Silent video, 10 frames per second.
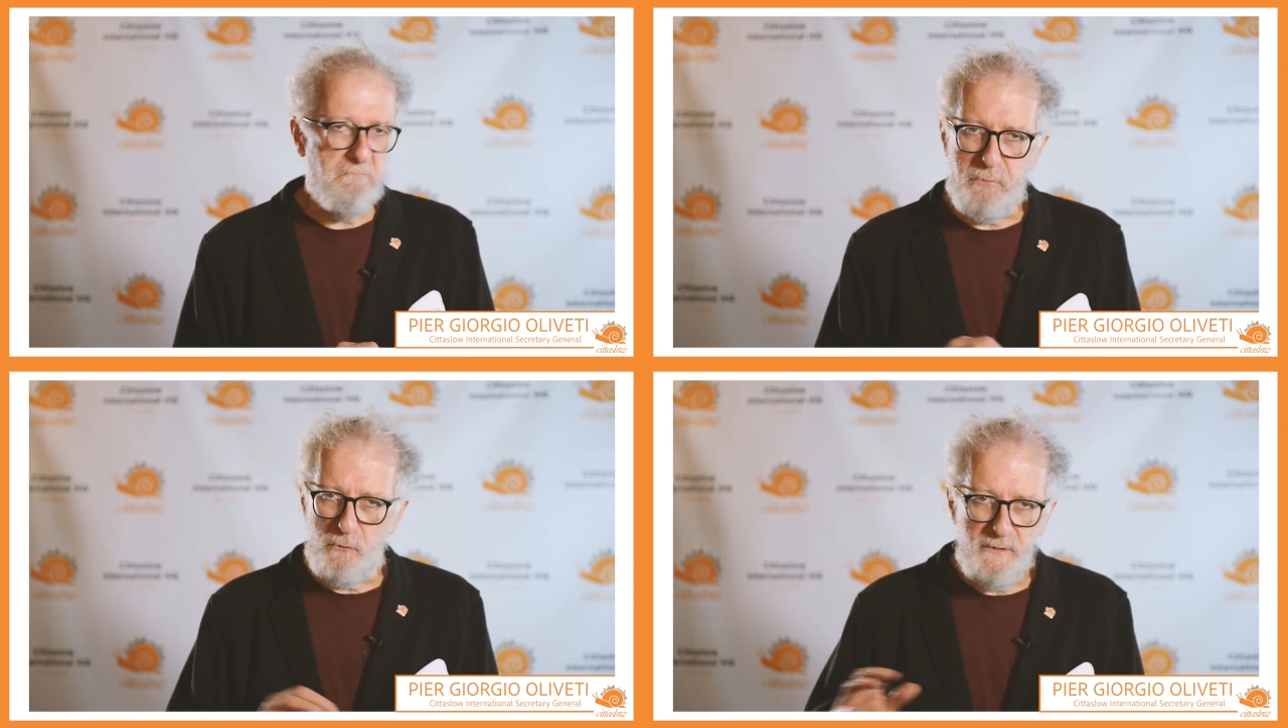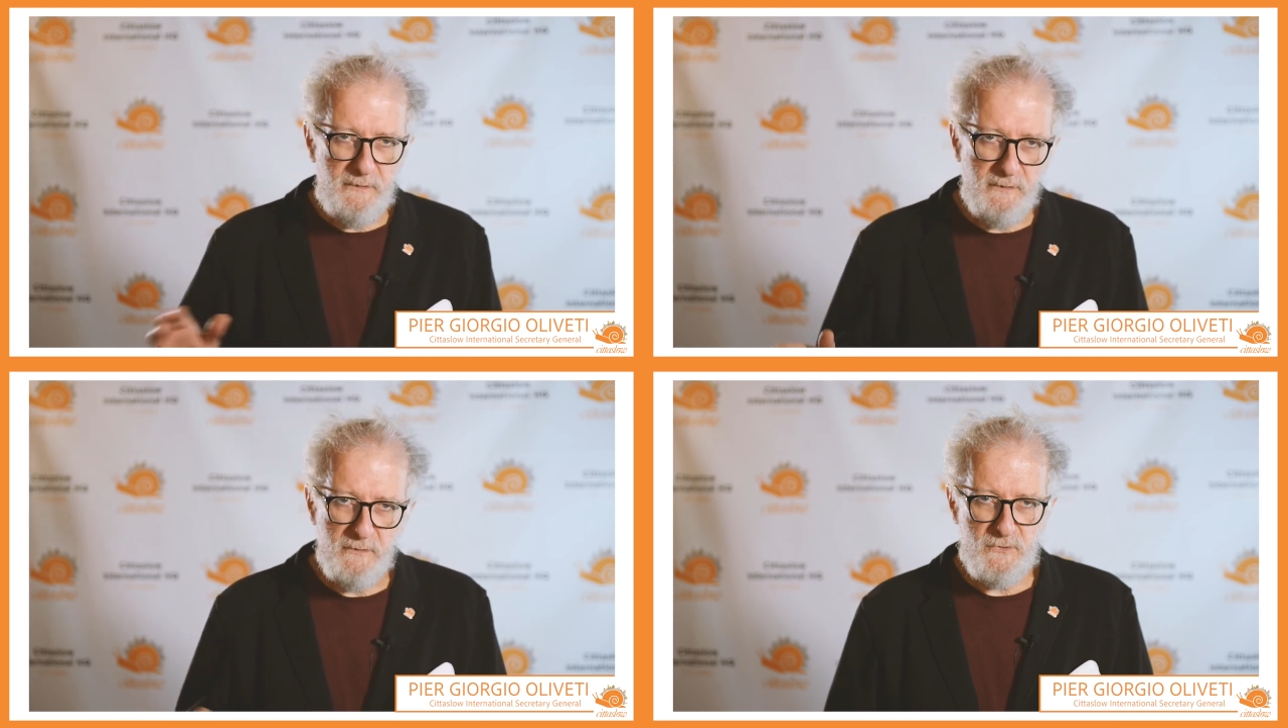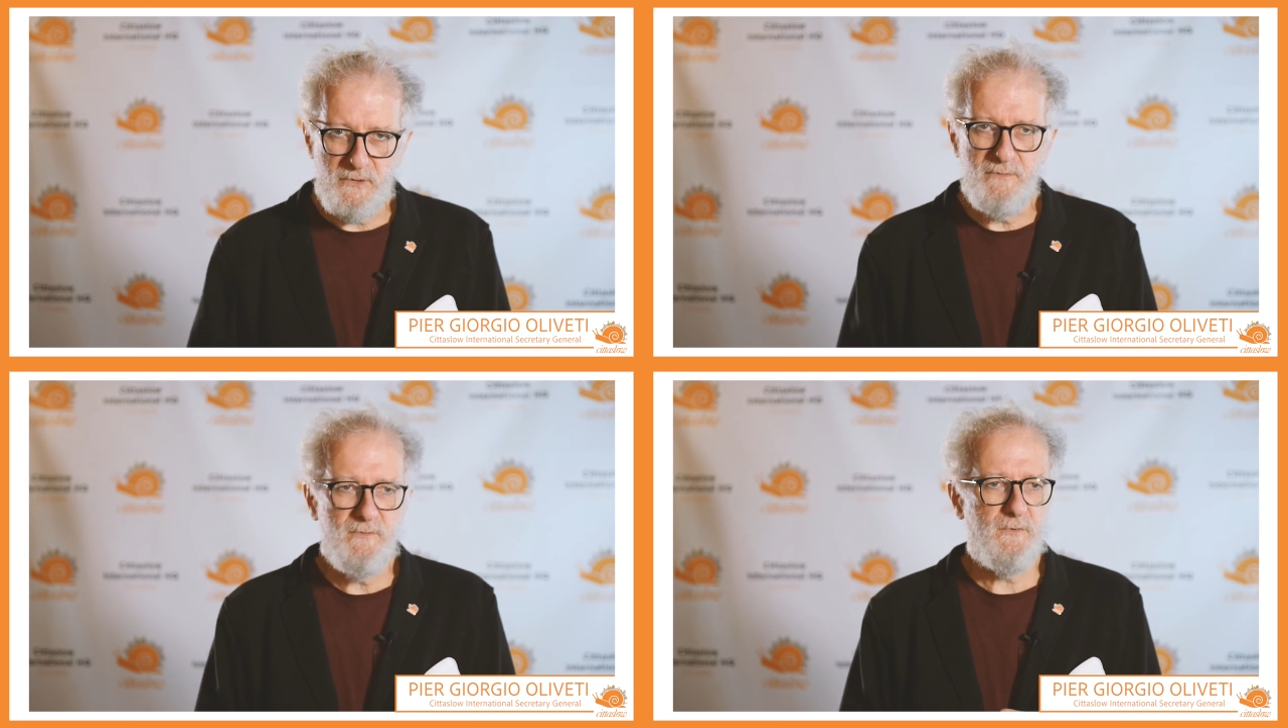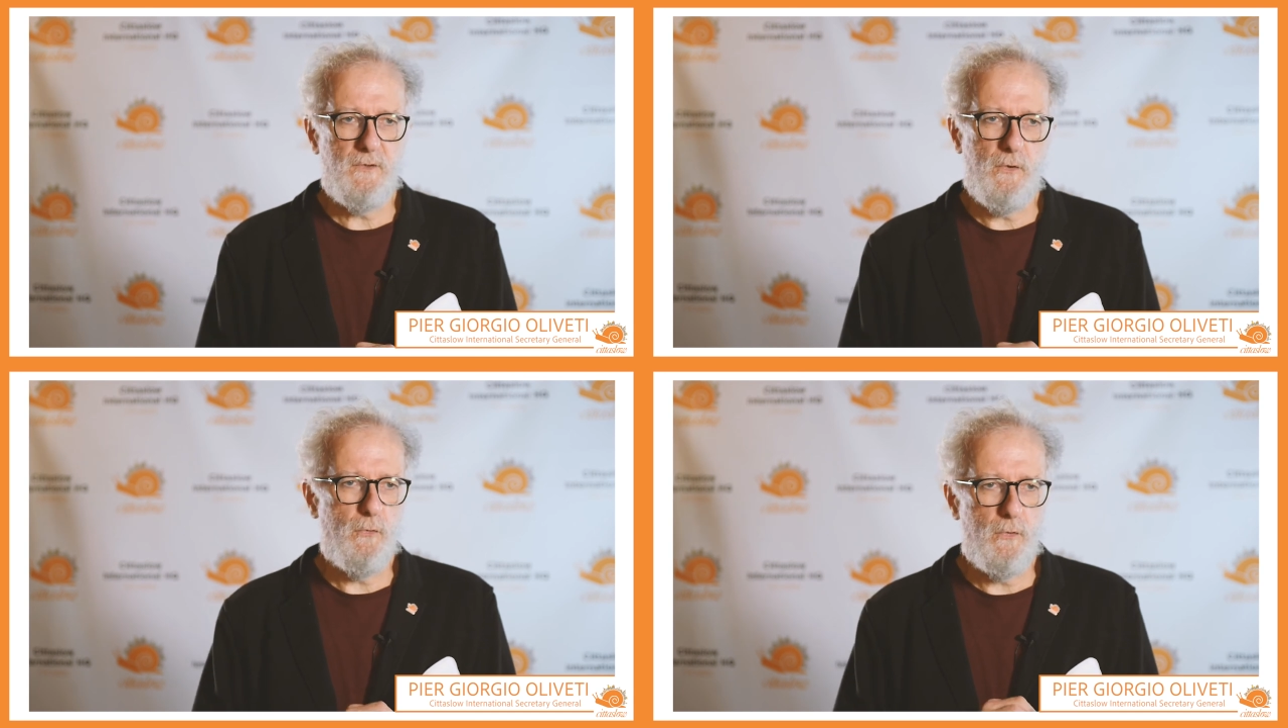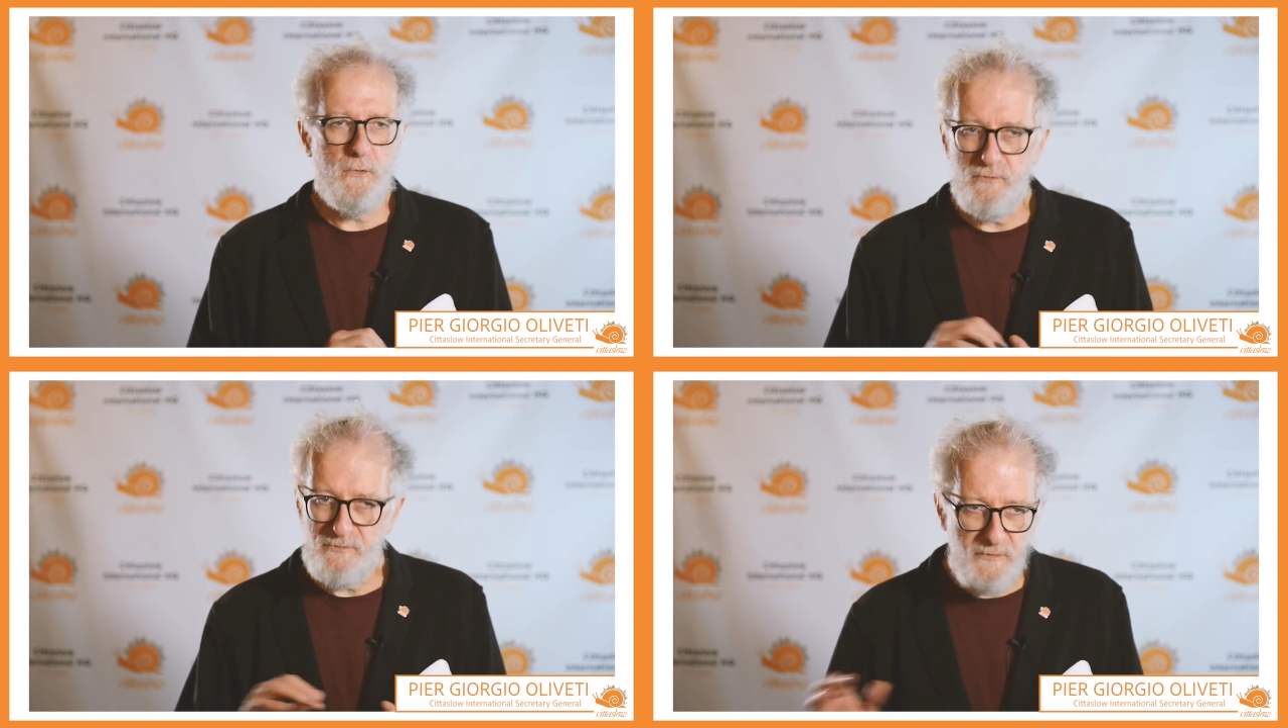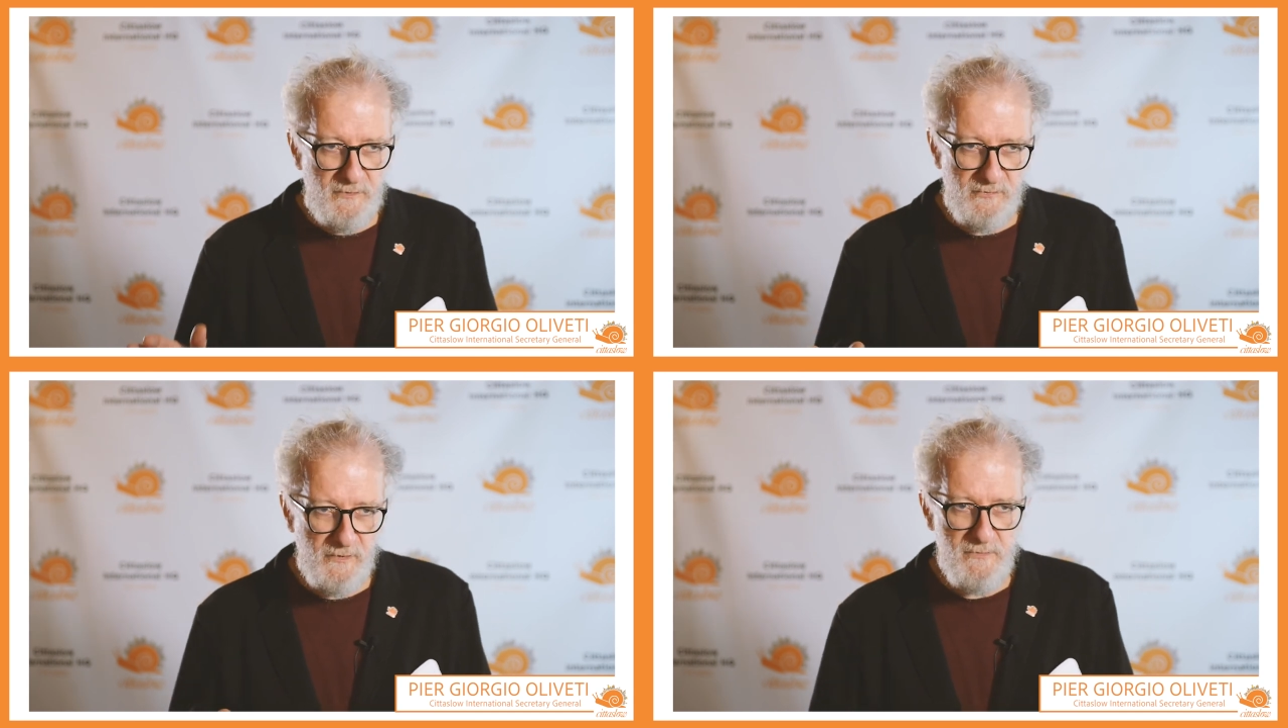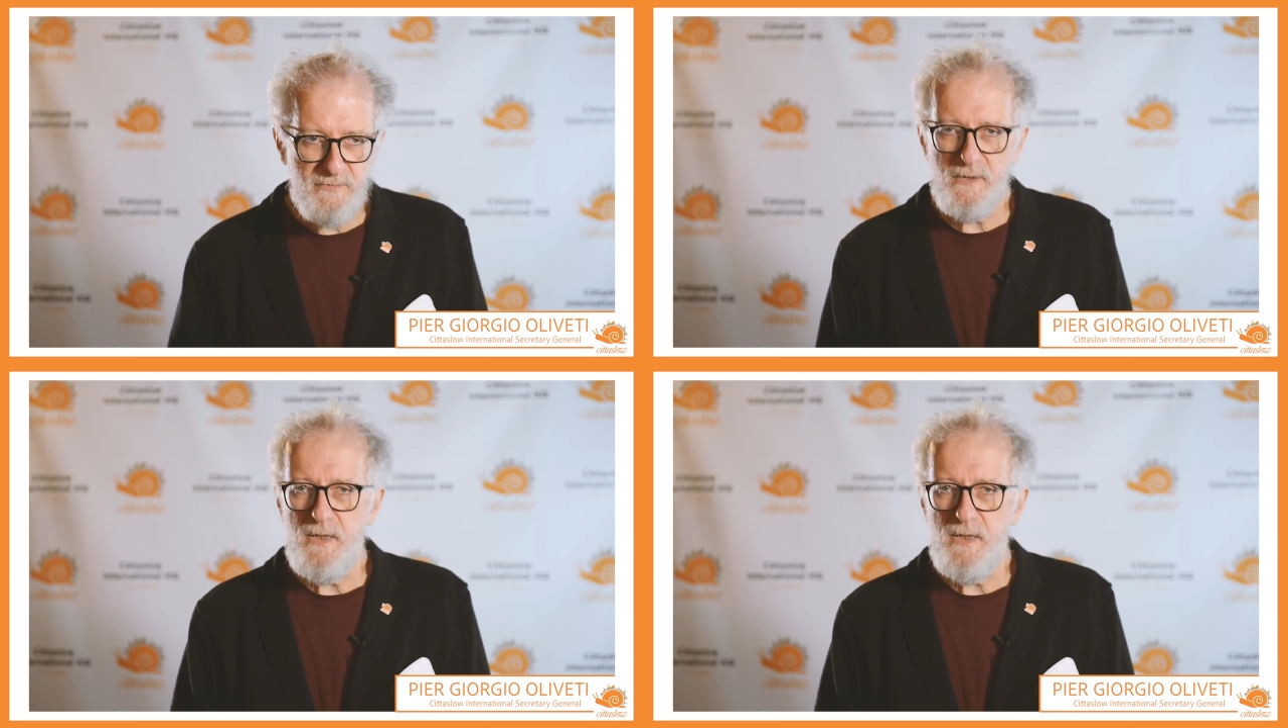politicians or citizens,